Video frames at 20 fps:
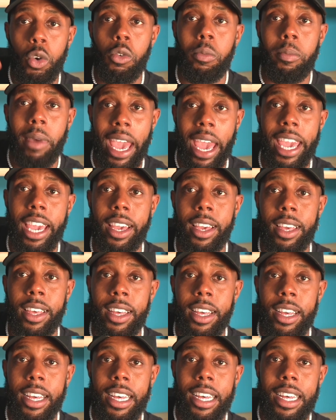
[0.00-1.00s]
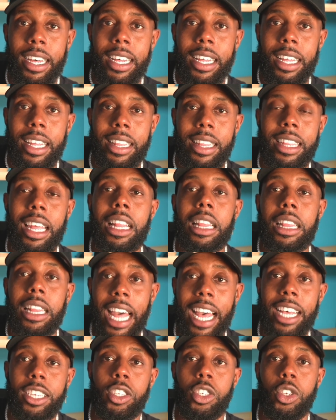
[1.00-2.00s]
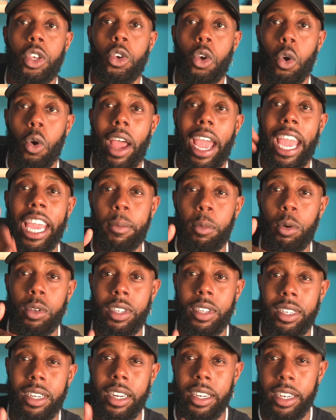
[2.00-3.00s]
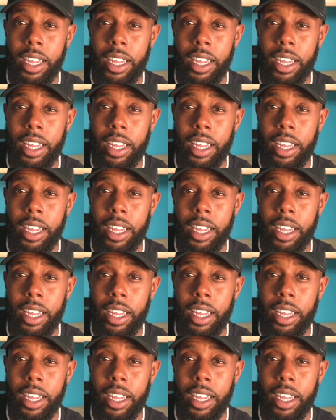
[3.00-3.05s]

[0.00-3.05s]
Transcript: you make, the less you're able to